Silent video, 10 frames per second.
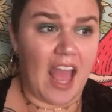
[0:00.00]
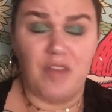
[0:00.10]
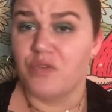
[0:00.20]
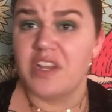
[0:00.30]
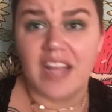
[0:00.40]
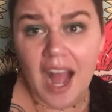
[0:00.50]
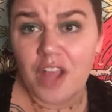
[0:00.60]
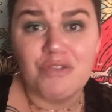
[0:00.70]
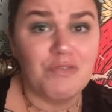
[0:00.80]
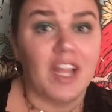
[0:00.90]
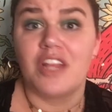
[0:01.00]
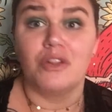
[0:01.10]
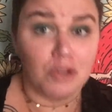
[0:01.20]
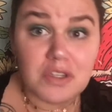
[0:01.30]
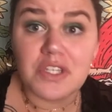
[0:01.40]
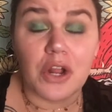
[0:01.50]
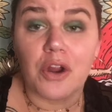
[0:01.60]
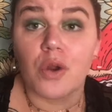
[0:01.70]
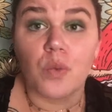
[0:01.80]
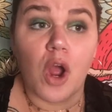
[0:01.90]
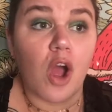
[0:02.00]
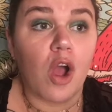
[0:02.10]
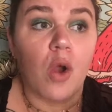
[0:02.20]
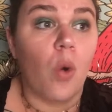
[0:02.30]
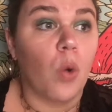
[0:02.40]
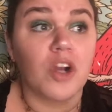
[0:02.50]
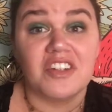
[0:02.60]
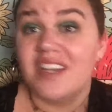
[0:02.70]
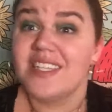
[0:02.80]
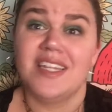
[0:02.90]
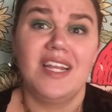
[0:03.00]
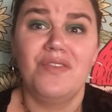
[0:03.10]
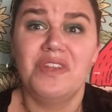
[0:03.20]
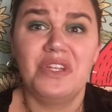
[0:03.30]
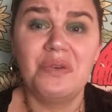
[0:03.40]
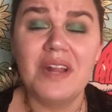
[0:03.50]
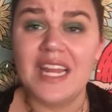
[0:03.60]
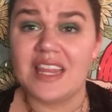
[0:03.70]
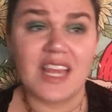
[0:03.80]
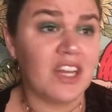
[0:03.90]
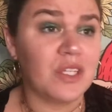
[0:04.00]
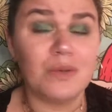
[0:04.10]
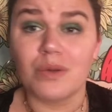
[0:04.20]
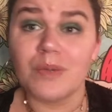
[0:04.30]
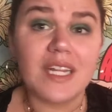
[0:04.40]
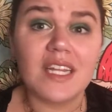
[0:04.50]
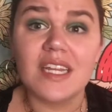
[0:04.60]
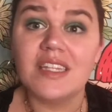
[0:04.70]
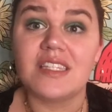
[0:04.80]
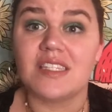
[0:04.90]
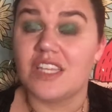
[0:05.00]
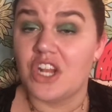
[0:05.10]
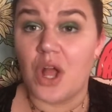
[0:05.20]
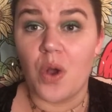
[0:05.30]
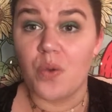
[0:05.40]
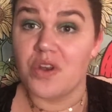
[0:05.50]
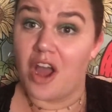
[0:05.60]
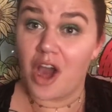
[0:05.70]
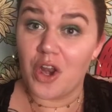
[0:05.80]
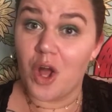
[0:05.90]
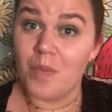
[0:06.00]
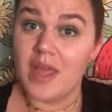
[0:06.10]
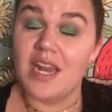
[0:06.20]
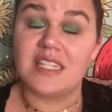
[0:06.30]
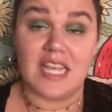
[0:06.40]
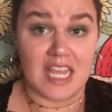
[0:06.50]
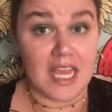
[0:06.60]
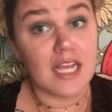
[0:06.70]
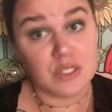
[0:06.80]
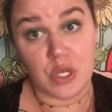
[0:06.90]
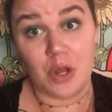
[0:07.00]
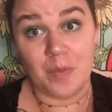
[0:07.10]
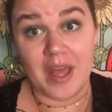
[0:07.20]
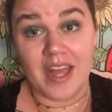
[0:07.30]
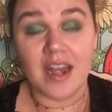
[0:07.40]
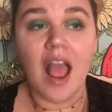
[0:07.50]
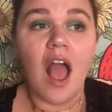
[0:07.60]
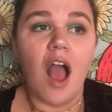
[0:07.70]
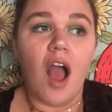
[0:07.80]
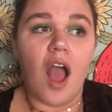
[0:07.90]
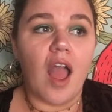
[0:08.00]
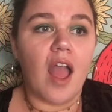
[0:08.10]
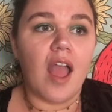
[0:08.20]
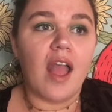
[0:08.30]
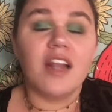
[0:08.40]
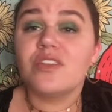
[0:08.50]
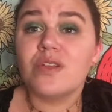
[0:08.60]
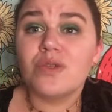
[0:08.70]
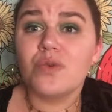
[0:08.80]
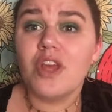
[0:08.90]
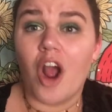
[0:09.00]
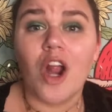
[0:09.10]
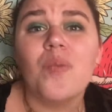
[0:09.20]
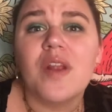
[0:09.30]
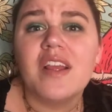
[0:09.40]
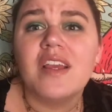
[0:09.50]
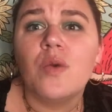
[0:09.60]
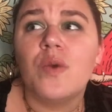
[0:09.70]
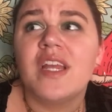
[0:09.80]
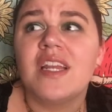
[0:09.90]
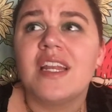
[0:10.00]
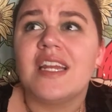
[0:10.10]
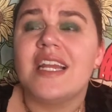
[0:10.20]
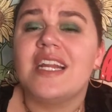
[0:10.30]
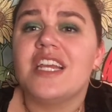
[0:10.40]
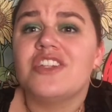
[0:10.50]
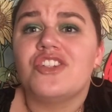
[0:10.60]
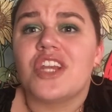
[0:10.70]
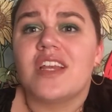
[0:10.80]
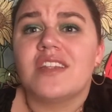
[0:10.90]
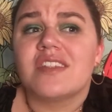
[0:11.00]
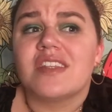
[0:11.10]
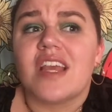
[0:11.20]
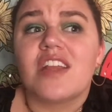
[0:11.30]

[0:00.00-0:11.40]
every guy who fucking looks at her wrong or doesn't even do anything to her. Really, it's, you know, not all men. It's like, yes, all men. And it's also really heartbreaking when Needy and Jen's